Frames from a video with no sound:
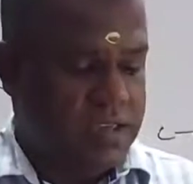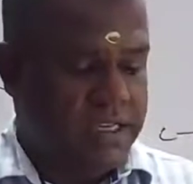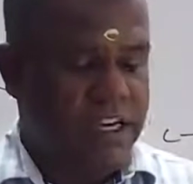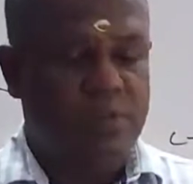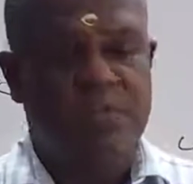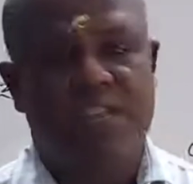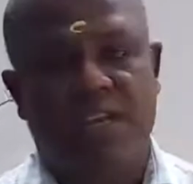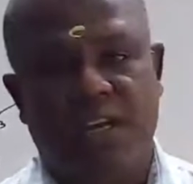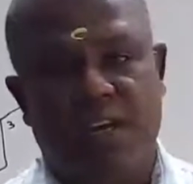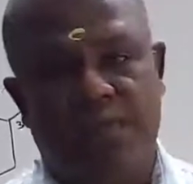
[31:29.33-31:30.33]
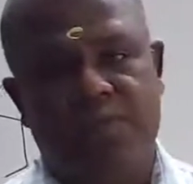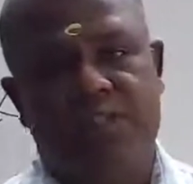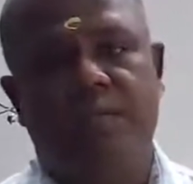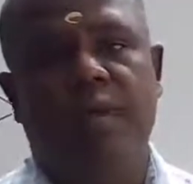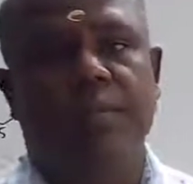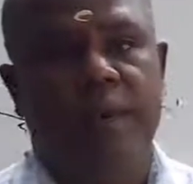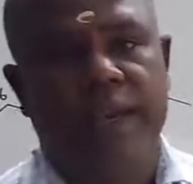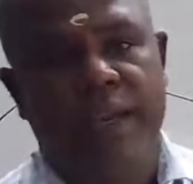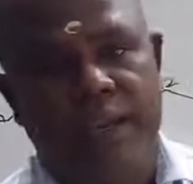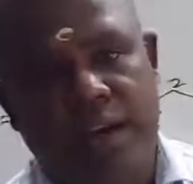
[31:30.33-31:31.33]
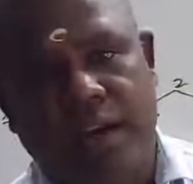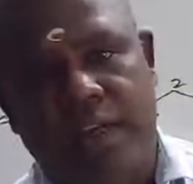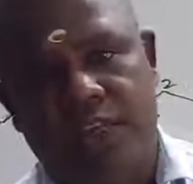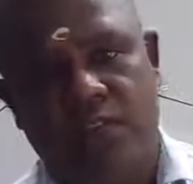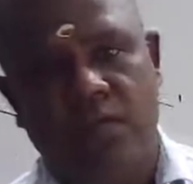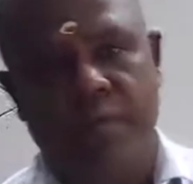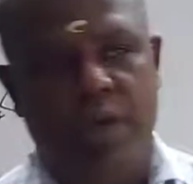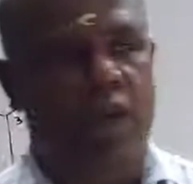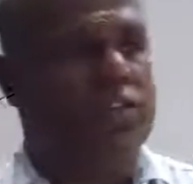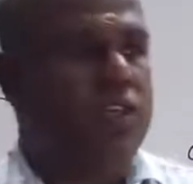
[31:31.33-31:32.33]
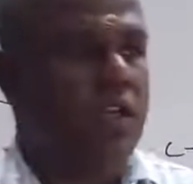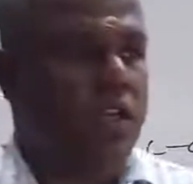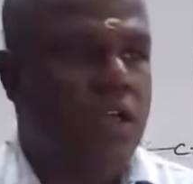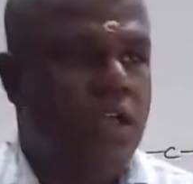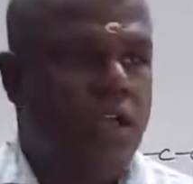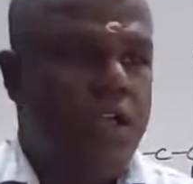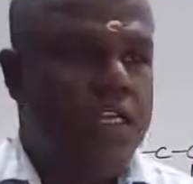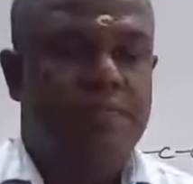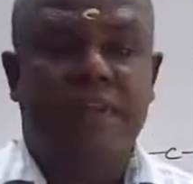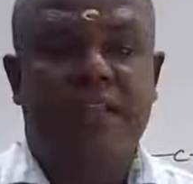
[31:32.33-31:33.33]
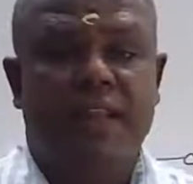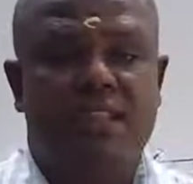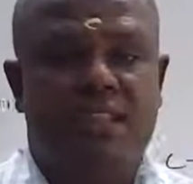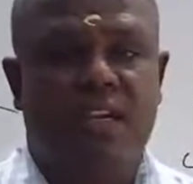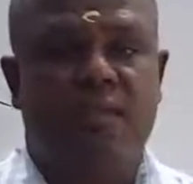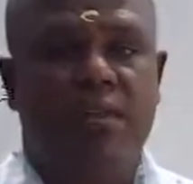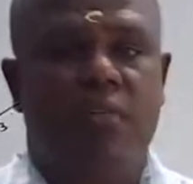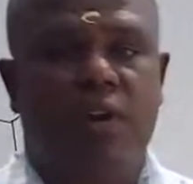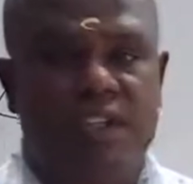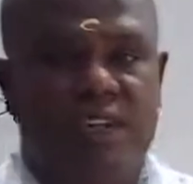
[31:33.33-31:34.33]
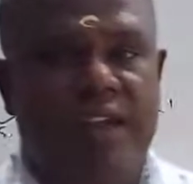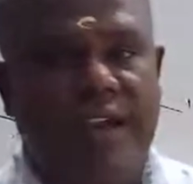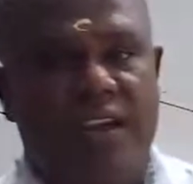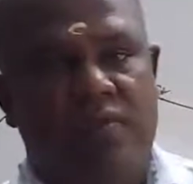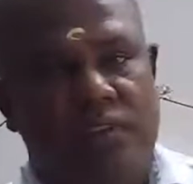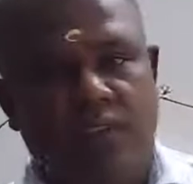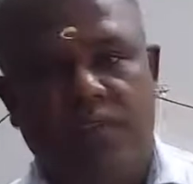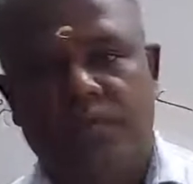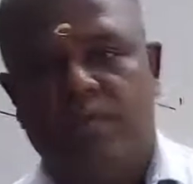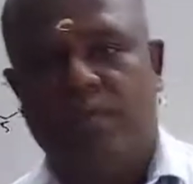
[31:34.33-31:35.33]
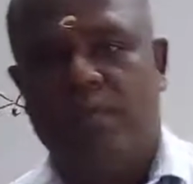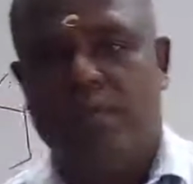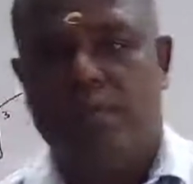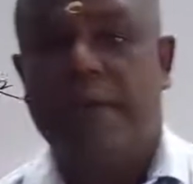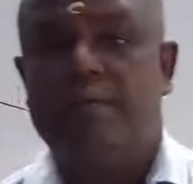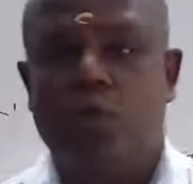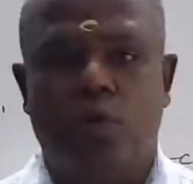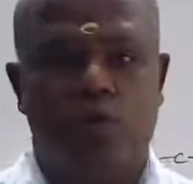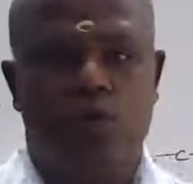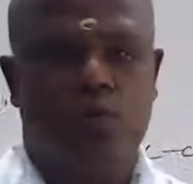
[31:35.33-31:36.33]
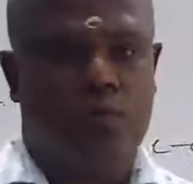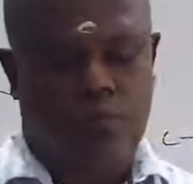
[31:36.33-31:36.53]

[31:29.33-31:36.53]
Second option is correct, sigma pi interaction. Why? Because sp3s sigma bond is interacting with the pi bond also.